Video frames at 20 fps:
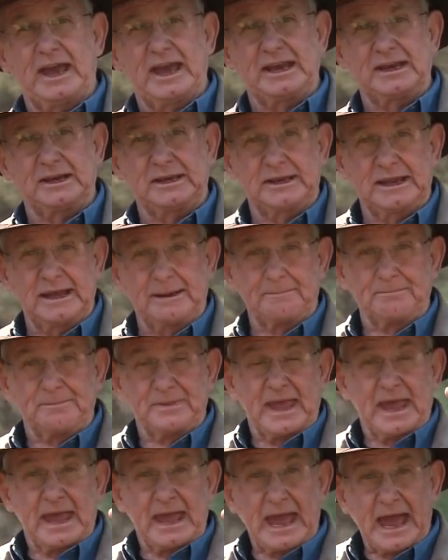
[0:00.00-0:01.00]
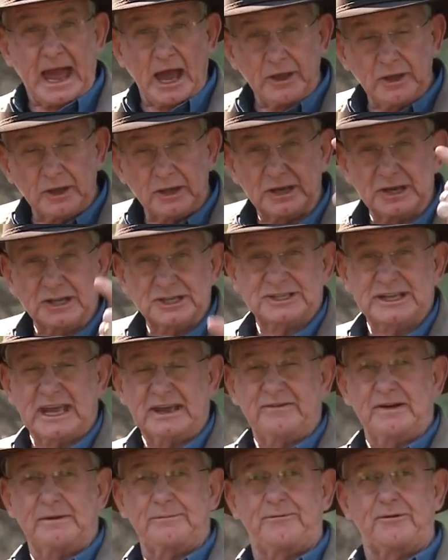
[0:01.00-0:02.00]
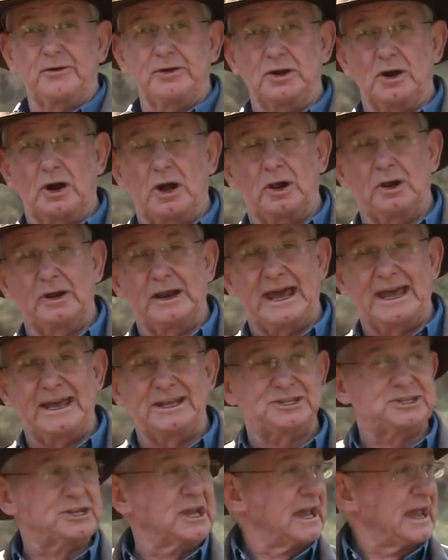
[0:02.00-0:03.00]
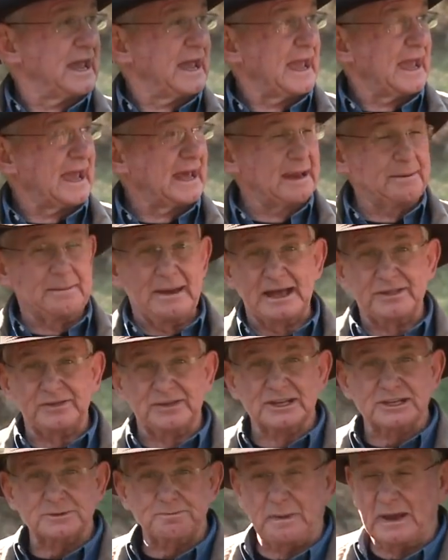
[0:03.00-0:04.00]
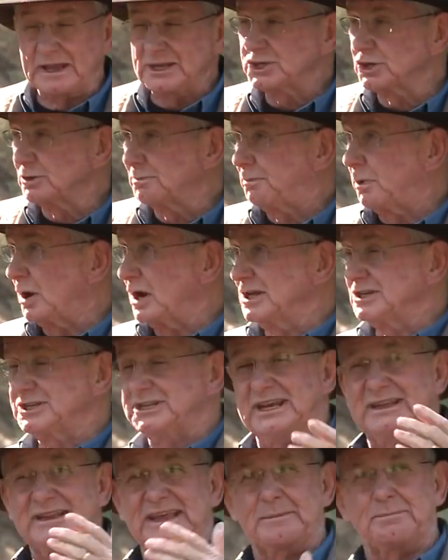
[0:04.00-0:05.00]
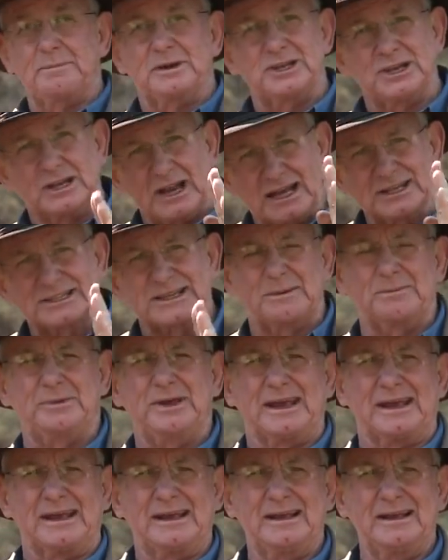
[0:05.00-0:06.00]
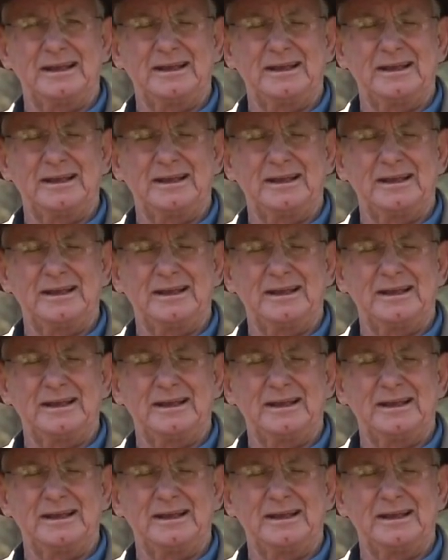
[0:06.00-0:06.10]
and um, how you're going to save up for your old age and about this pension policy and that. But you know something?